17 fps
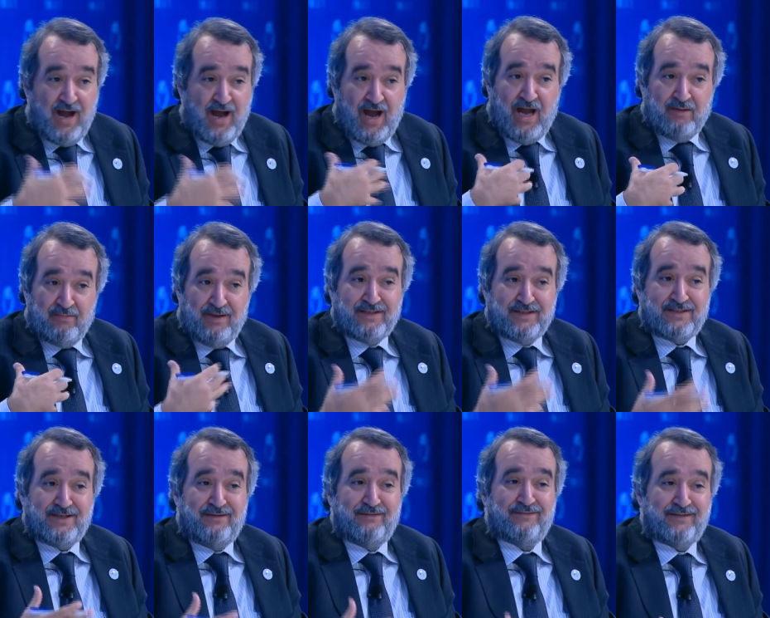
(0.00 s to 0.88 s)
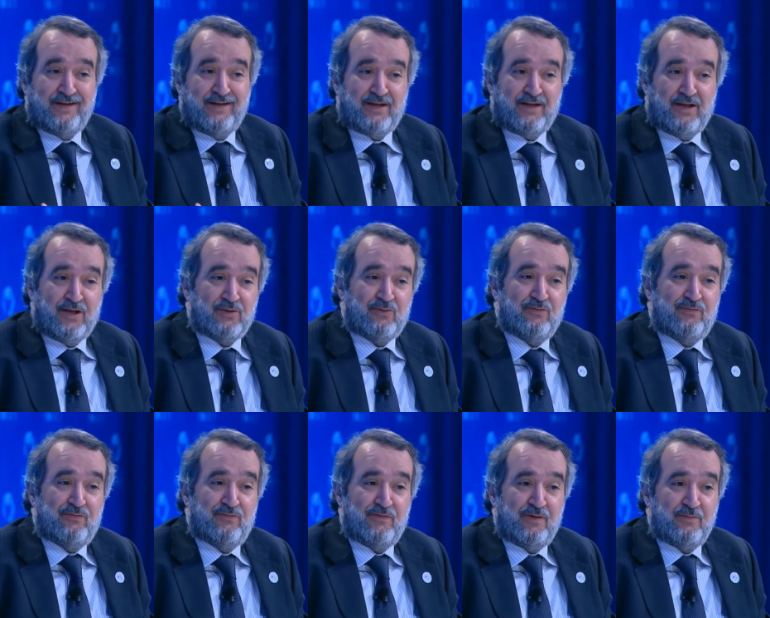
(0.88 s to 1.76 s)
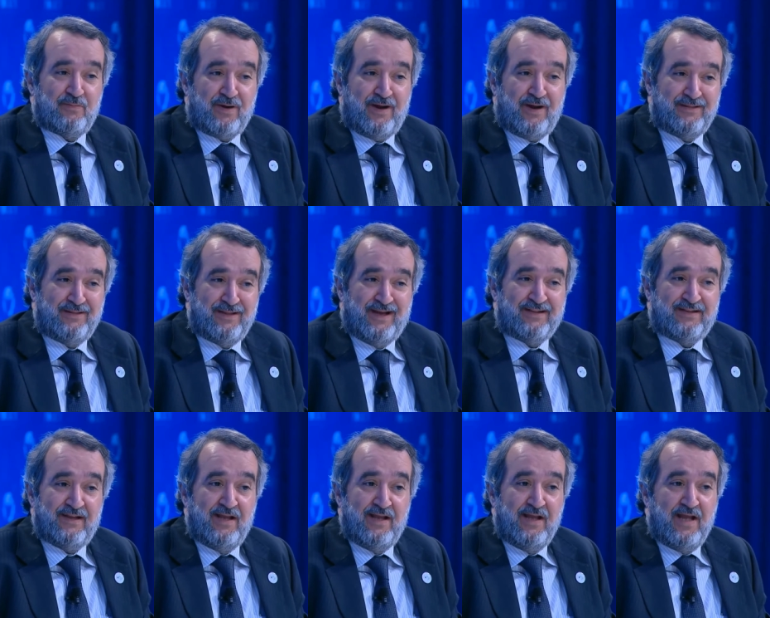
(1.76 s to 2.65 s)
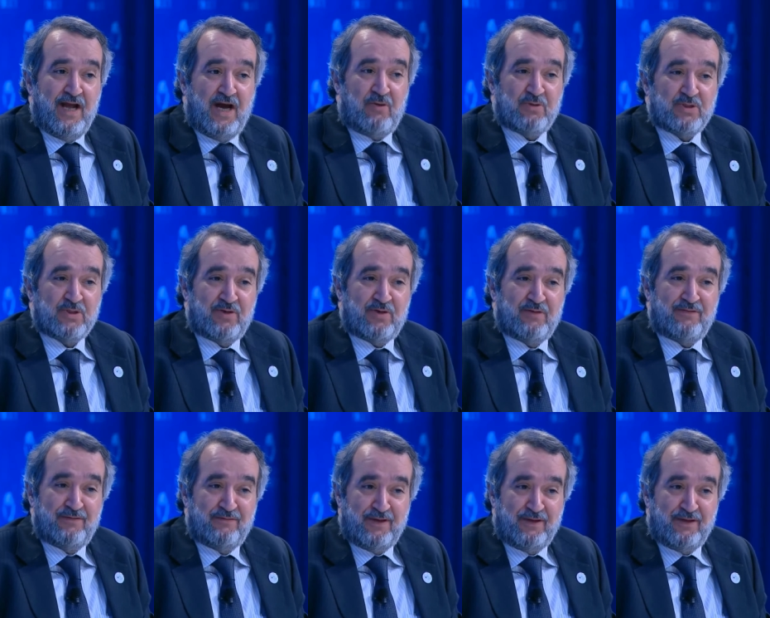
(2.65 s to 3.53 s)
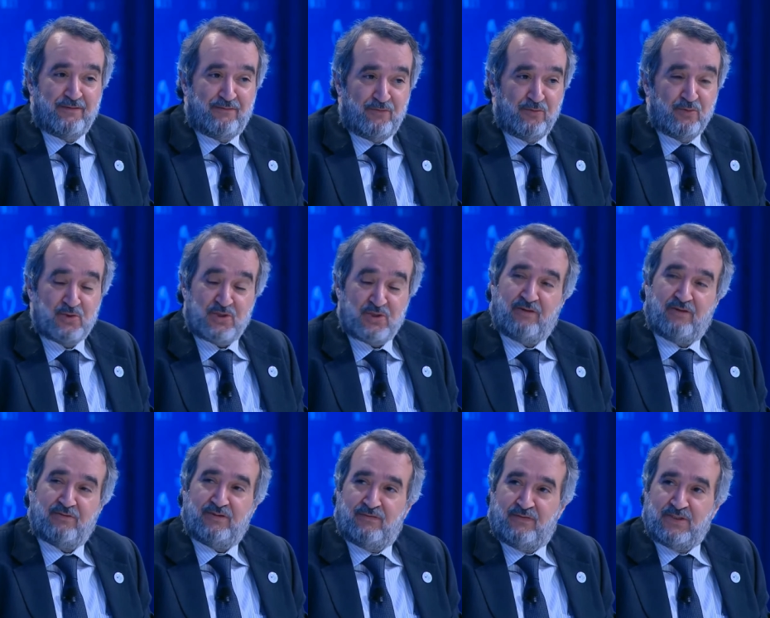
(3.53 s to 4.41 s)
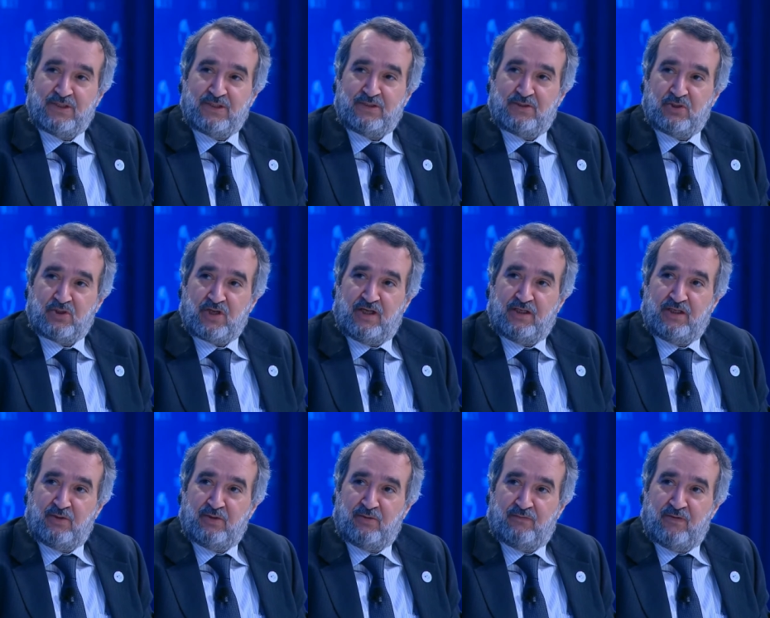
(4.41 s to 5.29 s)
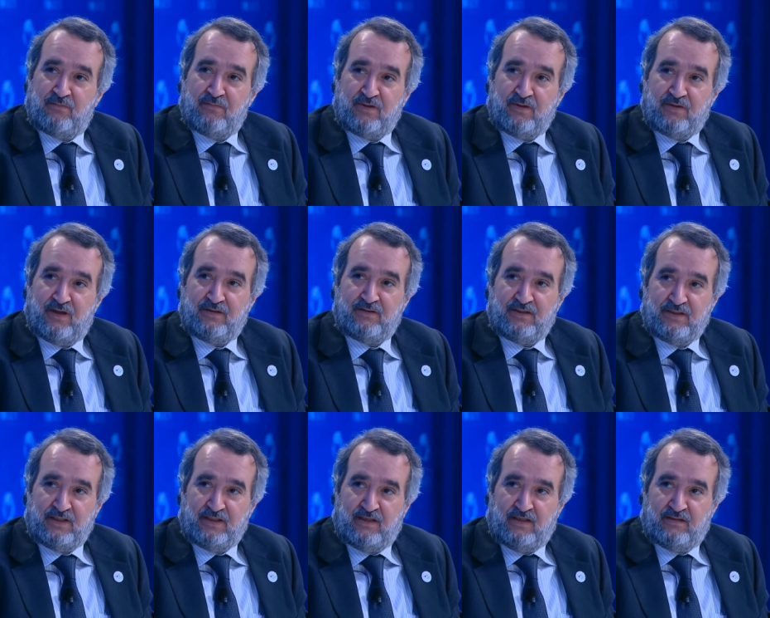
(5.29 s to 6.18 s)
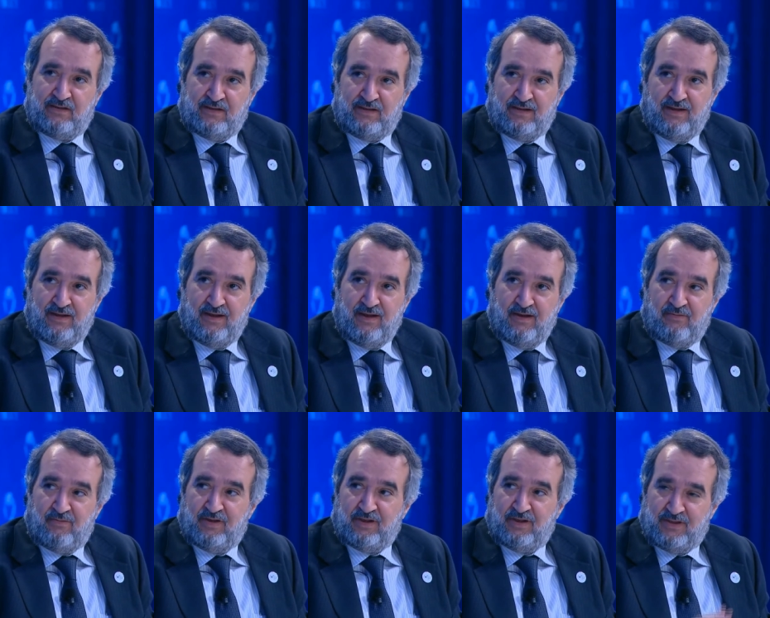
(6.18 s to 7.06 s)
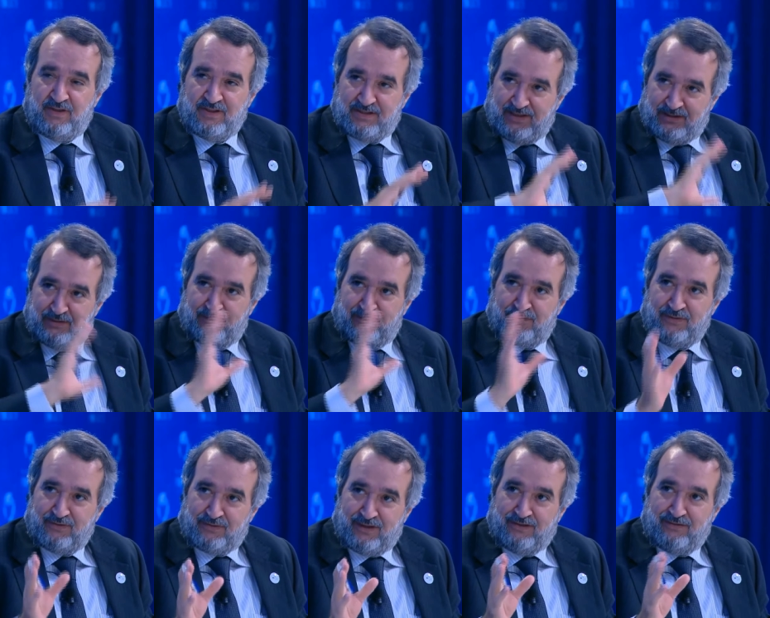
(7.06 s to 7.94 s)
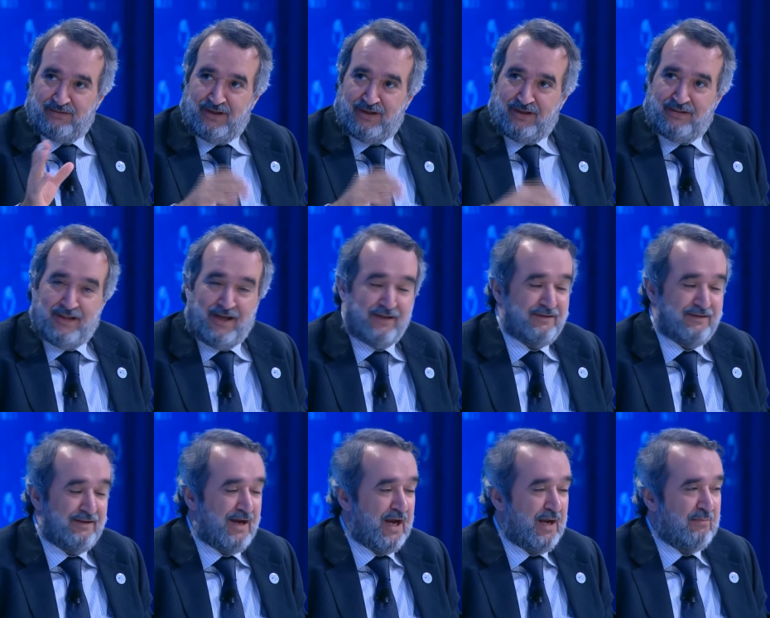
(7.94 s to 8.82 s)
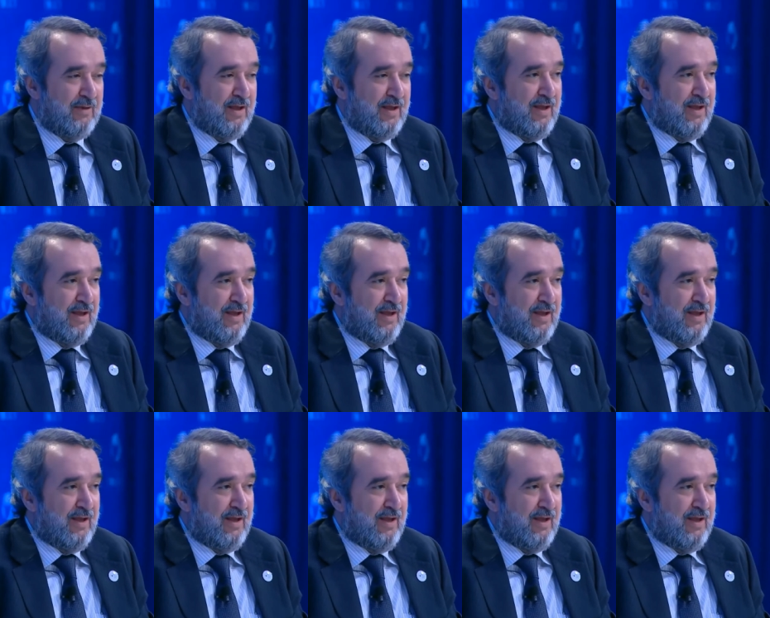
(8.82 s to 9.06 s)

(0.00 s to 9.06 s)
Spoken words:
I myself take a lot of pride that I was one of the very few Saudi visited China in November 1980, when it was a different country at that time.